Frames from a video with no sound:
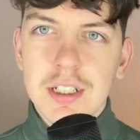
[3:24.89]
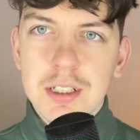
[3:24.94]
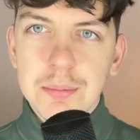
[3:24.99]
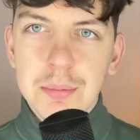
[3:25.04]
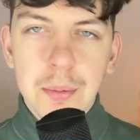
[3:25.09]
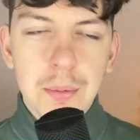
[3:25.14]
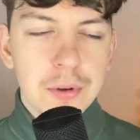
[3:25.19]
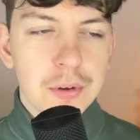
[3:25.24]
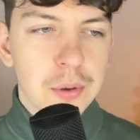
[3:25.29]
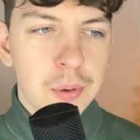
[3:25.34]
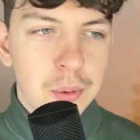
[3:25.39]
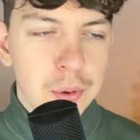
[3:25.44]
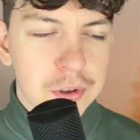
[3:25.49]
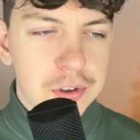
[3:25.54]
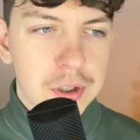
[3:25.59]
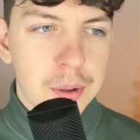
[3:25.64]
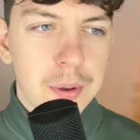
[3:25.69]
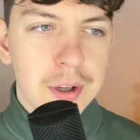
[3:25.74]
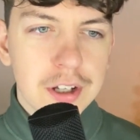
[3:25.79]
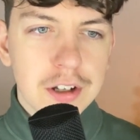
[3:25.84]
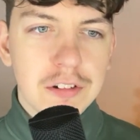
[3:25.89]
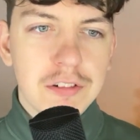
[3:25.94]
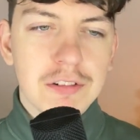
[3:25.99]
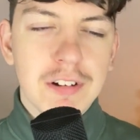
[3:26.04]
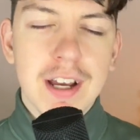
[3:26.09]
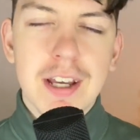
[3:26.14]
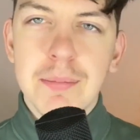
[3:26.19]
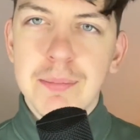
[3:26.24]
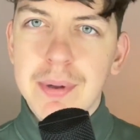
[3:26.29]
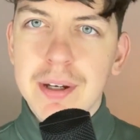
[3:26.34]
We was also on a
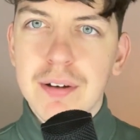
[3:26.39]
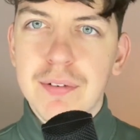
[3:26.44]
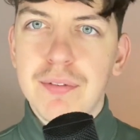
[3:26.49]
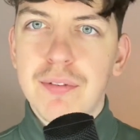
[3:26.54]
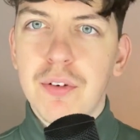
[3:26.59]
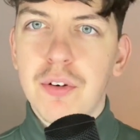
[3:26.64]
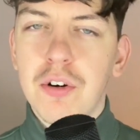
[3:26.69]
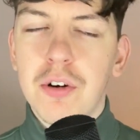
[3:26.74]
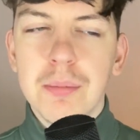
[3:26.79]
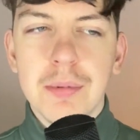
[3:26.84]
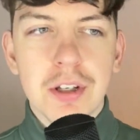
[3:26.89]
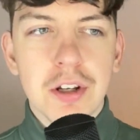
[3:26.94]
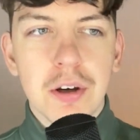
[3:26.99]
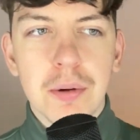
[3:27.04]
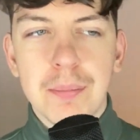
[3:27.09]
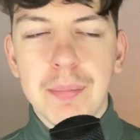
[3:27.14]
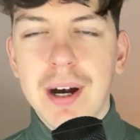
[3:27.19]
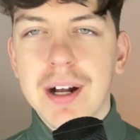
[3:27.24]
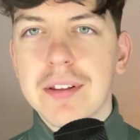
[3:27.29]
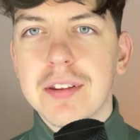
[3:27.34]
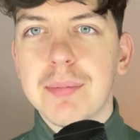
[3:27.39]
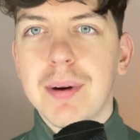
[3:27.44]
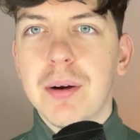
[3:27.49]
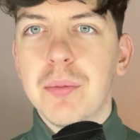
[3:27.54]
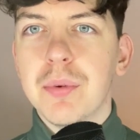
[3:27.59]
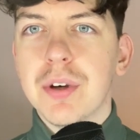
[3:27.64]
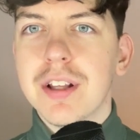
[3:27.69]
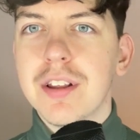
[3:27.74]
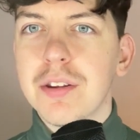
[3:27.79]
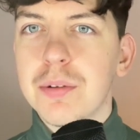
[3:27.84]
great bit of form, back-to-back
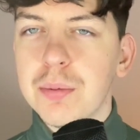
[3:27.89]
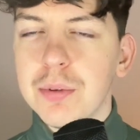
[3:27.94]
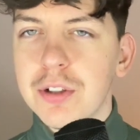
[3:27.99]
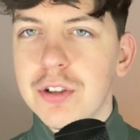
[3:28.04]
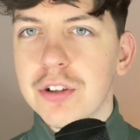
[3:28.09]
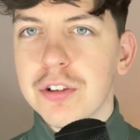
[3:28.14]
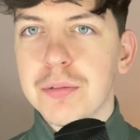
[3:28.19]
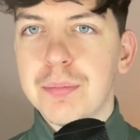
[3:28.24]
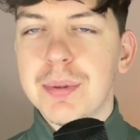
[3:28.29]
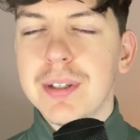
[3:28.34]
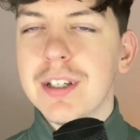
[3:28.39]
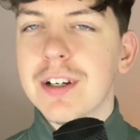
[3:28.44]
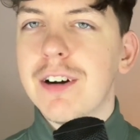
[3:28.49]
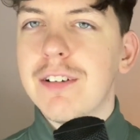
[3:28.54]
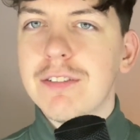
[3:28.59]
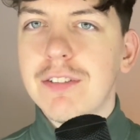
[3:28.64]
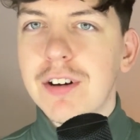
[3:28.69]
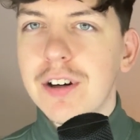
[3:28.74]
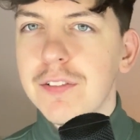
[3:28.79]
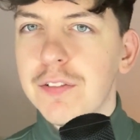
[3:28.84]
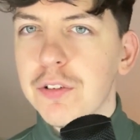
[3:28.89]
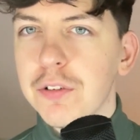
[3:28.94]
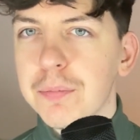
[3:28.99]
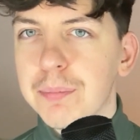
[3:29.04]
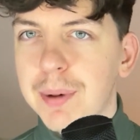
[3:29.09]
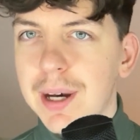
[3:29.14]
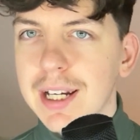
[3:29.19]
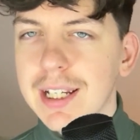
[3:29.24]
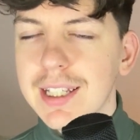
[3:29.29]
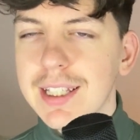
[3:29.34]
wins. We just beat our rivals
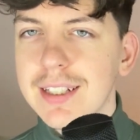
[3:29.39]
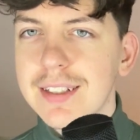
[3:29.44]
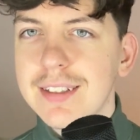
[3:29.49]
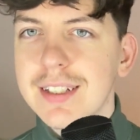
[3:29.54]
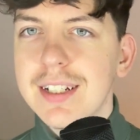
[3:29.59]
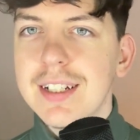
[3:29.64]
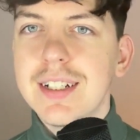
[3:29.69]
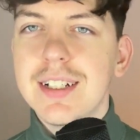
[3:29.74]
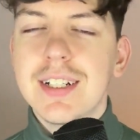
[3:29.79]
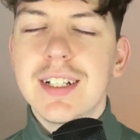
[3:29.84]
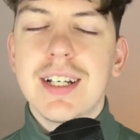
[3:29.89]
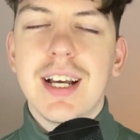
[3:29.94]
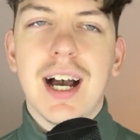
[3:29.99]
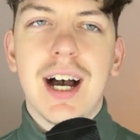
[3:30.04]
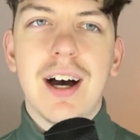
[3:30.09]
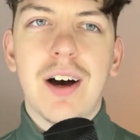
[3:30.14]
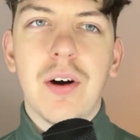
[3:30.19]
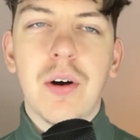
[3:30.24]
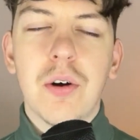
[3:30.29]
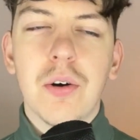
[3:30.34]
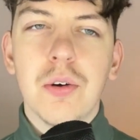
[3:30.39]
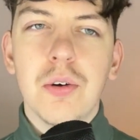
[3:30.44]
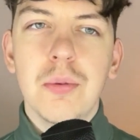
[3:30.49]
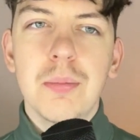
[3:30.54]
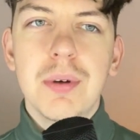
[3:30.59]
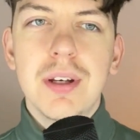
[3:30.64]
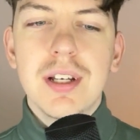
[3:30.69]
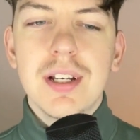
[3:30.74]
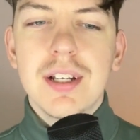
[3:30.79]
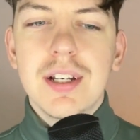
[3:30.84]
Baggies at home.
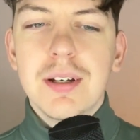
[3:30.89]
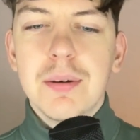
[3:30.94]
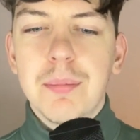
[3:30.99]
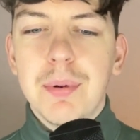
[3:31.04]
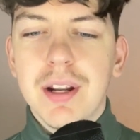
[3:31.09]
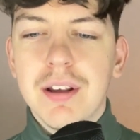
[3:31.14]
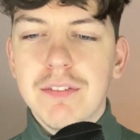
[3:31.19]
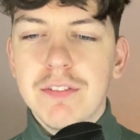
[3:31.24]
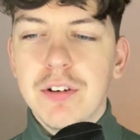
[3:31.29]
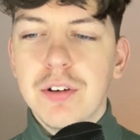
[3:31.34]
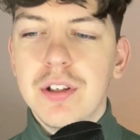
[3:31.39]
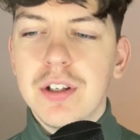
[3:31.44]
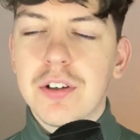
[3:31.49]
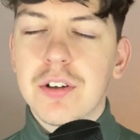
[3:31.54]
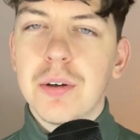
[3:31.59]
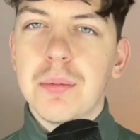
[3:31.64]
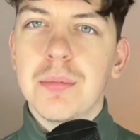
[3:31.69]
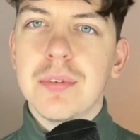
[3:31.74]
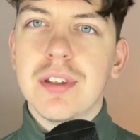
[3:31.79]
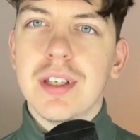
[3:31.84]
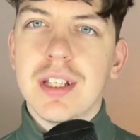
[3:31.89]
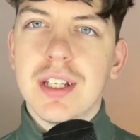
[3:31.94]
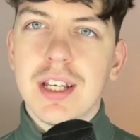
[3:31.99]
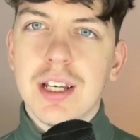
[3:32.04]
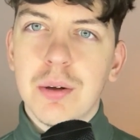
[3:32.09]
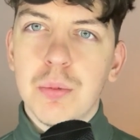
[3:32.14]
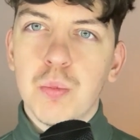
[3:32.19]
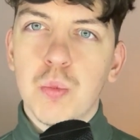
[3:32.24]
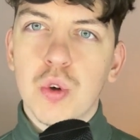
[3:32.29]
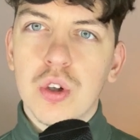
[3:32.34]
But then Rooney comes in
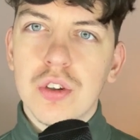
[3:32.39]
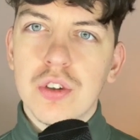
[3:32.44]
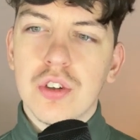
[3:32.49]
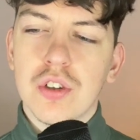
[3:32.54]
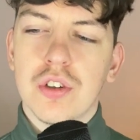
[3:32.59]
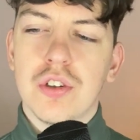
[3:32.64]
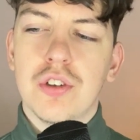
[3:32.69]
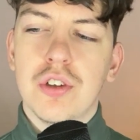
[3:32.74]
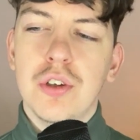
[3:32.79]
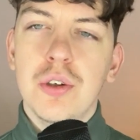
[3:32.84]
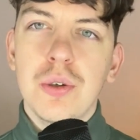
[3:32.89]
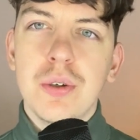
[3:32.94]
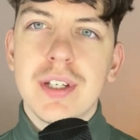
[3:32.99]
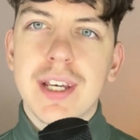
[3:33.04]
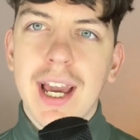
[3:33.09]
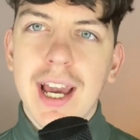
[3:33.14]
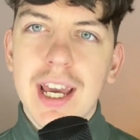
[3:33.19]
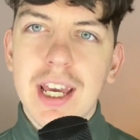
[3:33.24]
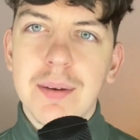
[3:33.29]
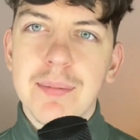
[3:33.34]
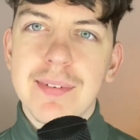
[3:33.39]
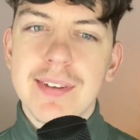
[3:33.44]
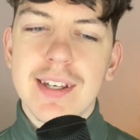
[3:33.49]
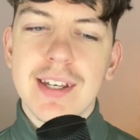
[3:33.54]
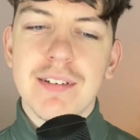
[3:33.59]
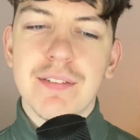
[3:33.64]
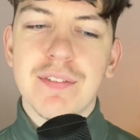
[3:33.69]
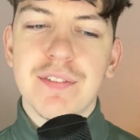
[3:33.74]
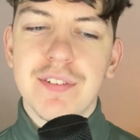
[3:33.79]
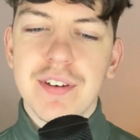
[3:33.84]
and won just 2 games
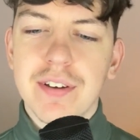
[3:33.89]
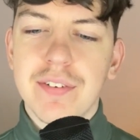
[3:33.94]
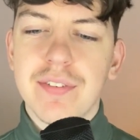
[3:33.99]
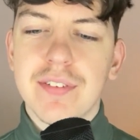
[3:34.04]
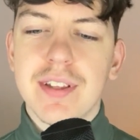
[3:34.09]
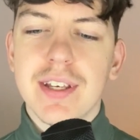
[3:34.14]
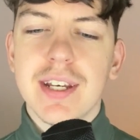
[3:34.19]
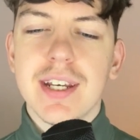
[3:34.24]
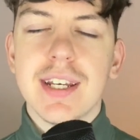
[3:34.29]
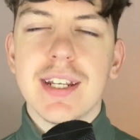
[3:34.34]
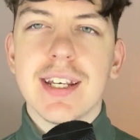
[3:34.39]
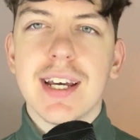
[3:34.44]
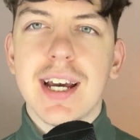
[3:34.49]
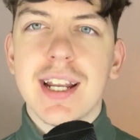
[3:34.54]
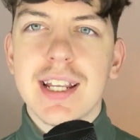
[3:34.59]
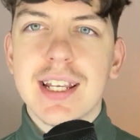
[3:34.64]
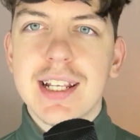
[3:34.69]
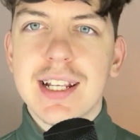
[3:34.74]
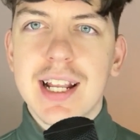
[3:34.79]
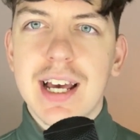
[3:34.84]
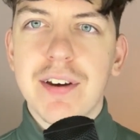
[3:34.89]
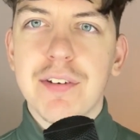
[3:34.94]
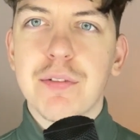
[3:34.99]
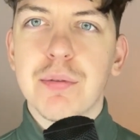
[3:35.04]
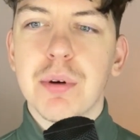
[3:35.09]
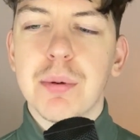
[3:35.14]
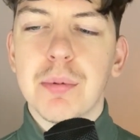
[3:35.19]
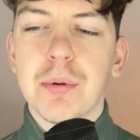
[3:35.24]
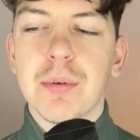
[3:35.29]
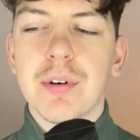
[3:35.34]
in 15, and he left
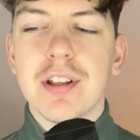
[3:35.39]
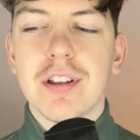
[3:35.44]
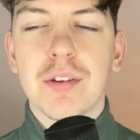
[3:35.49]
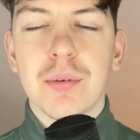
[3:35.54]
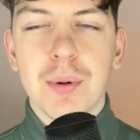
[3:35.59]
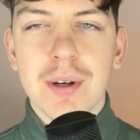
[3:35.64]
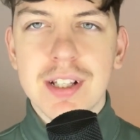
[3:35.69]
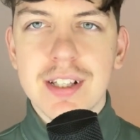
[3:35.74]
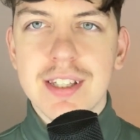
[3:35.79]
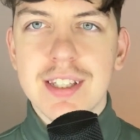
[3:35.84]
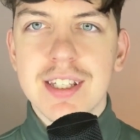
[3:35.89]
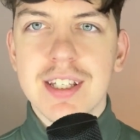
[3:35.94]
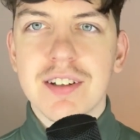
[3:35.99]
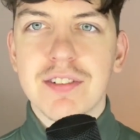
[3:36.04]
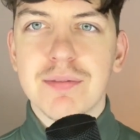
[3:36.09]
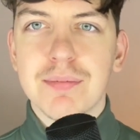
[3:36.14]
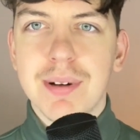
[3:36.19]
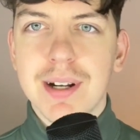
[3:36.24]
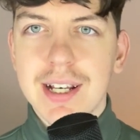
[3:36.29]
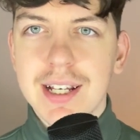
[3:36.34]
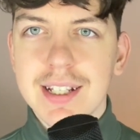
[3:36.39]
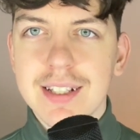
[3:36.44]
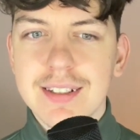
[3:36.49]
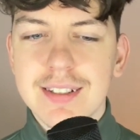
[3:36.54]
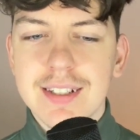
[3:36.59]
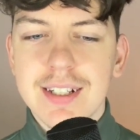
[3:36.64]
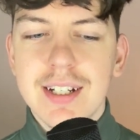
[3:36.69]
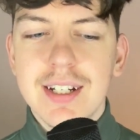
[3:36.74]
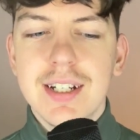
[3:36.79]
when we were in 20th place.